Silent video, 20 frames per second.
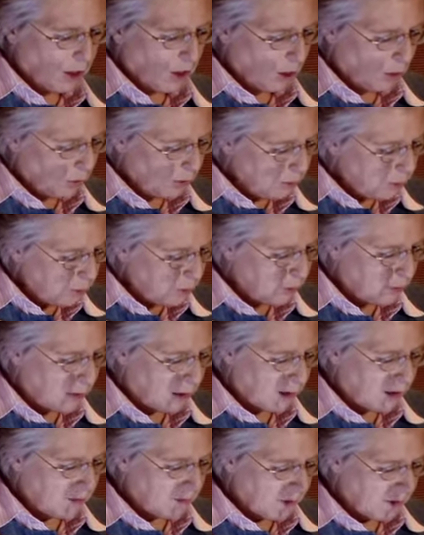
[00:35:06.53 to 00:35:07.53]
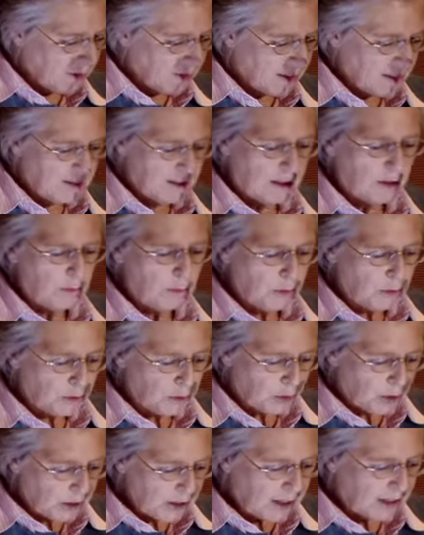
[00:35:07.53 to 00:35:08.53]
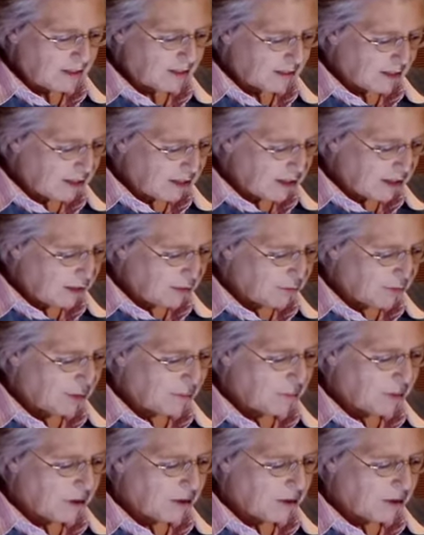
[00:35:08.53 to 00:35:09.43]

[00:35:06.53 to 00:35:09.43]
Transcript: A reviewer said that Monsieur Rodin's Eve